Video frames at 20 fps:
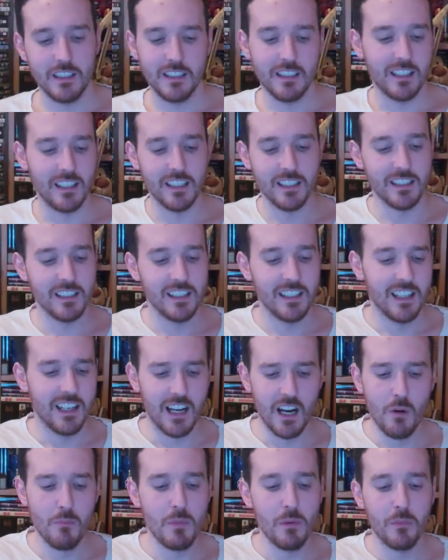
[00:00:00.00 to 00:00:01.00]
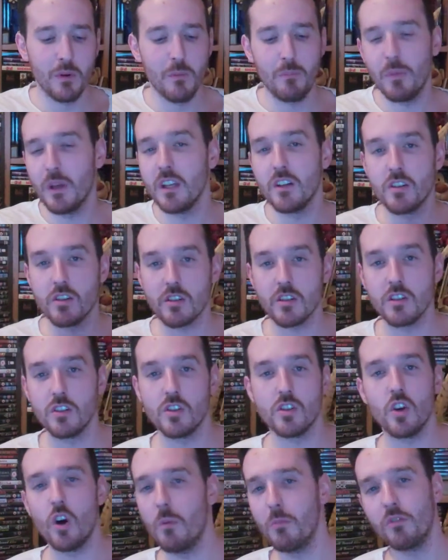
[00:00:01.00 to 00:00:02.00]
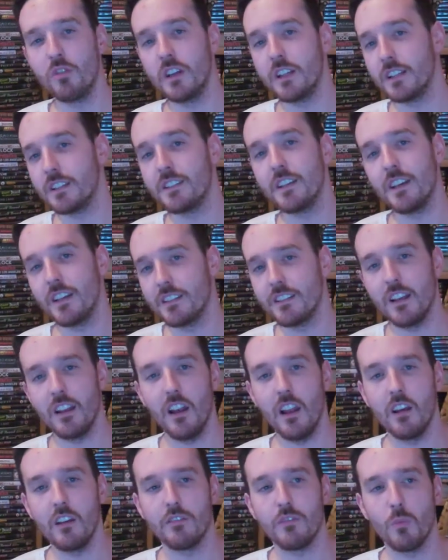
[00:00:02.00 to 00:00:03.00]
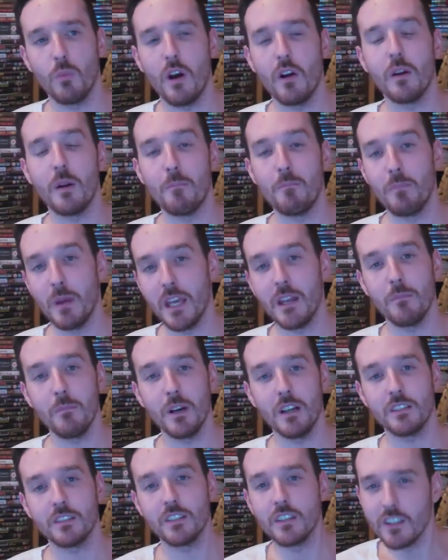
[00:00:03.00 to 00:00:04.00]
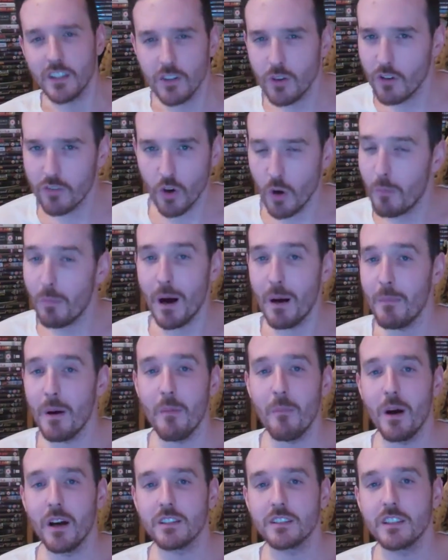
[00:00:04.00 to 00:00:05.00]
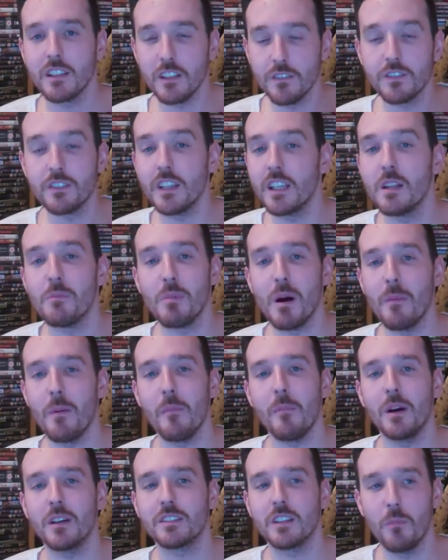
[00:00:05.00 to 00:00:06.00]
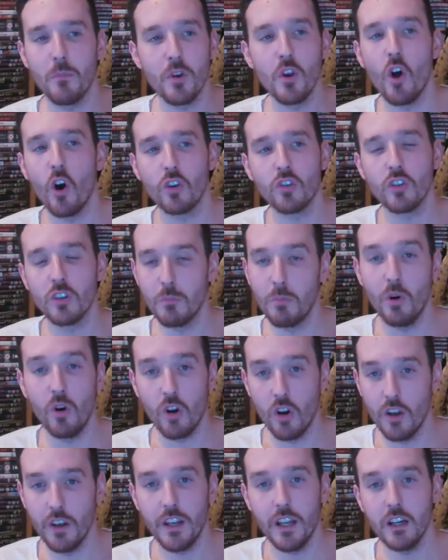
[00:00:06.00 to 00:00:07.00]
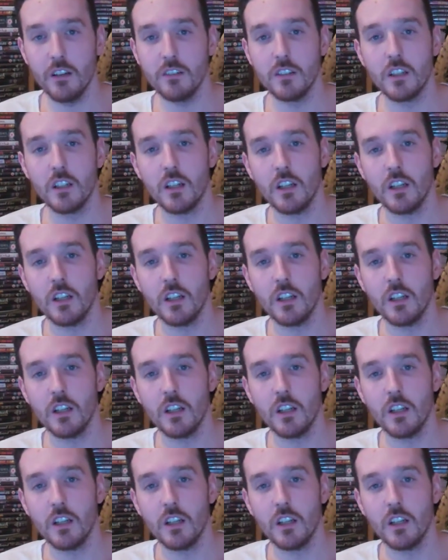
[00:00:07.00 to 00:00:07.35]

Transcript: Like, I remember the day you used to just operate your day-to-day life wearing a Bane mask. You know I've got a Batman mask, you've seen the Batman mask, I'm not going to put it on now.